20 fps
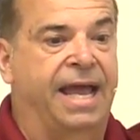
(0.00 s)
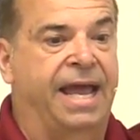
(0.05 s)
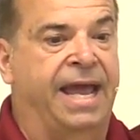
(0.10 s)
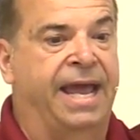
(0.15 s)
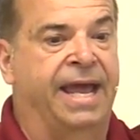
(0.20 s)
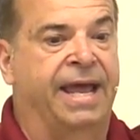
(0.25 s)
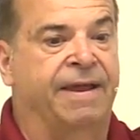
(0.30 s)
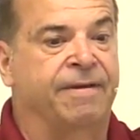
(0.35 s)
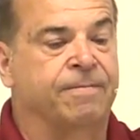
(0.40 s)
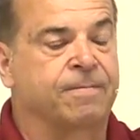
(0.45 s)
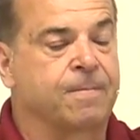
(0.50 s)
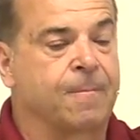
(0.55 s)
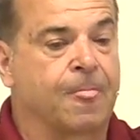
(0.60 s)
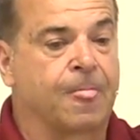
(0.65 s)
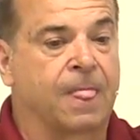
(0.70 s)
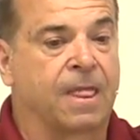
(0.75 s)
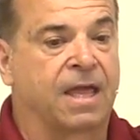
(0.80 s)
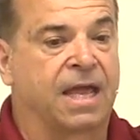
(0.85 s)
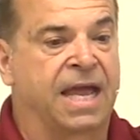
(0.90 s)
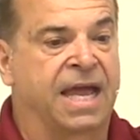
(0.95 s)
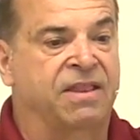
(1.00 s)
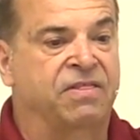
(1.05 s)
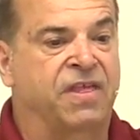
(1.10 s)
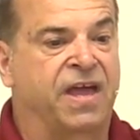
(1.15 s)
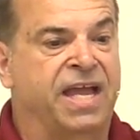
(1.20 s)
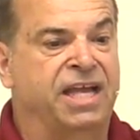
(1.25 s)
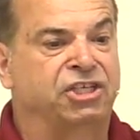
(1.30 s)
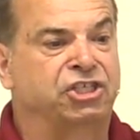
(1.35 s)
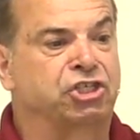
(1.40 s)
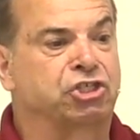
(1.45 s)
and and
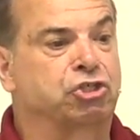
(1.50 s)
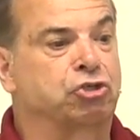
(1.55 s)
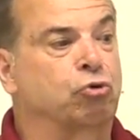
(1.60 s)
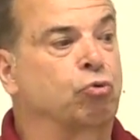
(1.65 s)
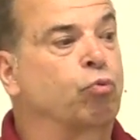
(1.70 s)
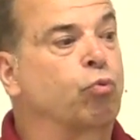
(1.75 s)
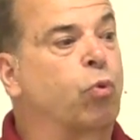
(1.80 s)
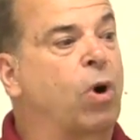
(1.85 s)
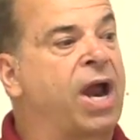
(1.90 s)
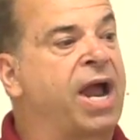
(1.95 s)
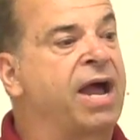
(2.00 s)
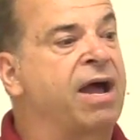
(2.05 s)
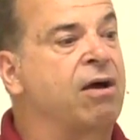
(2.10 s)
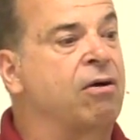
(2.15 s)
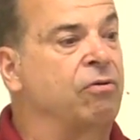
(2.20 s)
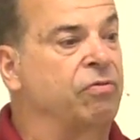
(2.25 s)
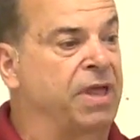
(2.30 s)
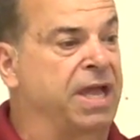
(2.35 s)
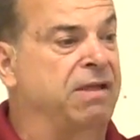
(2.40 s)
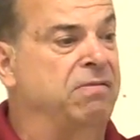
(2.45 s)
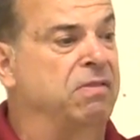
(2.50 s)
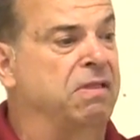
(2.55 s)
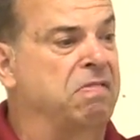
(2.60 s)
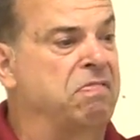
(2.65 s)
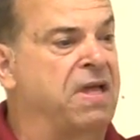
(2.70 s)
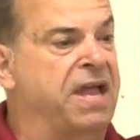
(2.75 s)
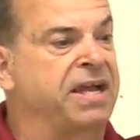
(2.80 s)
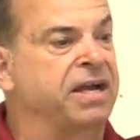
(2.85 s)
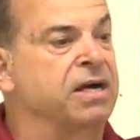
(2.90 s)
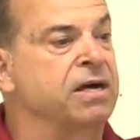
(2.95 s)
they surround they
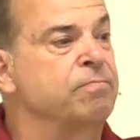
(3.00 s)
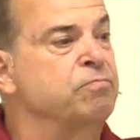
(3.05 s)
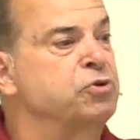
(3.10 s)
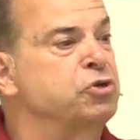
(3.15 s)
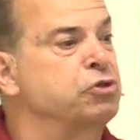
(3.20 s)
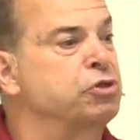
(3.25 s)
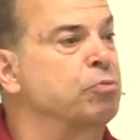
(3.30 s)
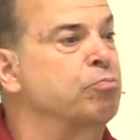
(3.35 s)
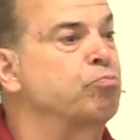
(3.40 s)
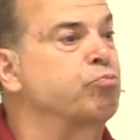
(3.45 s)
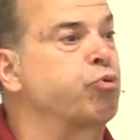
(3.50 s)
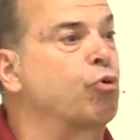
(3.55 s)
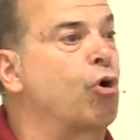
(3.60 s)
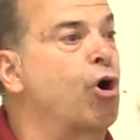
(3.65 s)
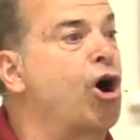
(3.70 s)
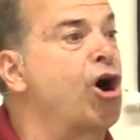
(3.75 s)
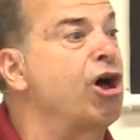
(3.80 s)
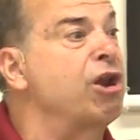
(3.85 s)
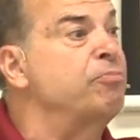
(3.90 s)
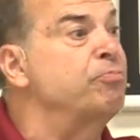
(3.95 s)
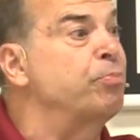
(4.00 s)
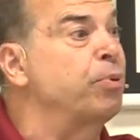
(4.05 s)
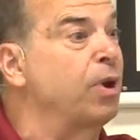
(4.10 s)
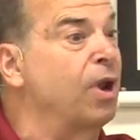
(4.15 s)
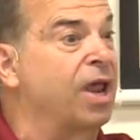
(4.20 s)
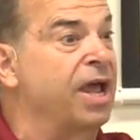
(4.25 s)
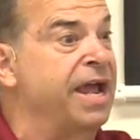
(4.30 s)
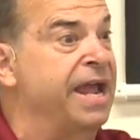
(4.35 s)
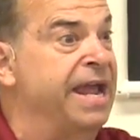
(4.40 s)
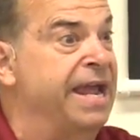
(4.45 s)
they come to the broad
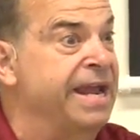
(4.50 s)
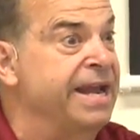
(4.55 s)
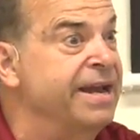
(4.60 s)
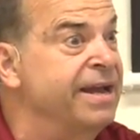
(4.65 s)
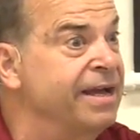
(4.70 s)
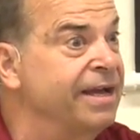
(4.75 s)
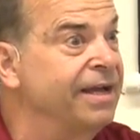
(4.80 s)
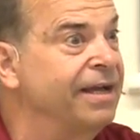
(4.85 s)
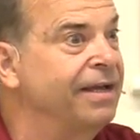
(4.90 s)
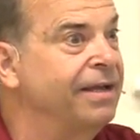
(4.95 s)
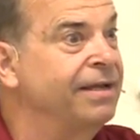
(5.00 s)
plain